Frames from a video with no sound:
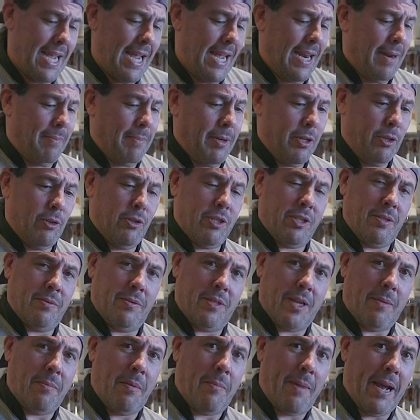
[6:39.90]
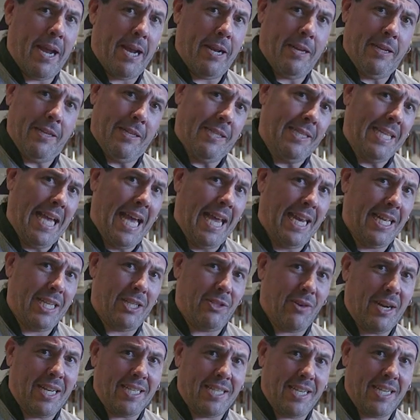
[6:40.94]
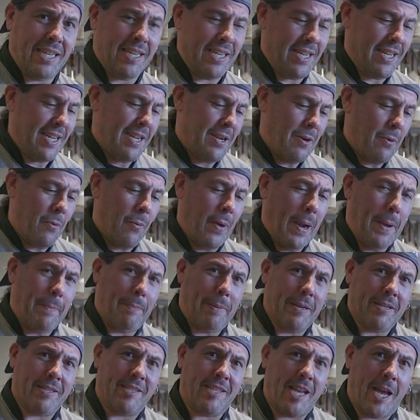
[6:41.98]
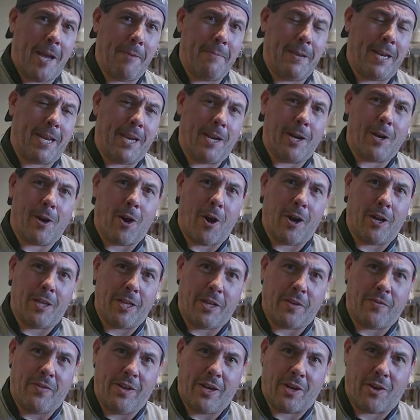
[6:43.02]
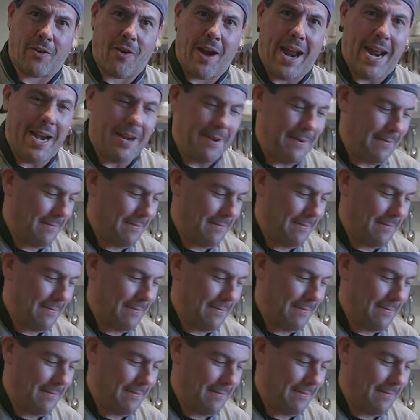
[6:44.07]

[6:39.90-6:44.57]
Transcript: And I'm gonna use some of my salad dressing, white balsamic and garlic vinaigrette.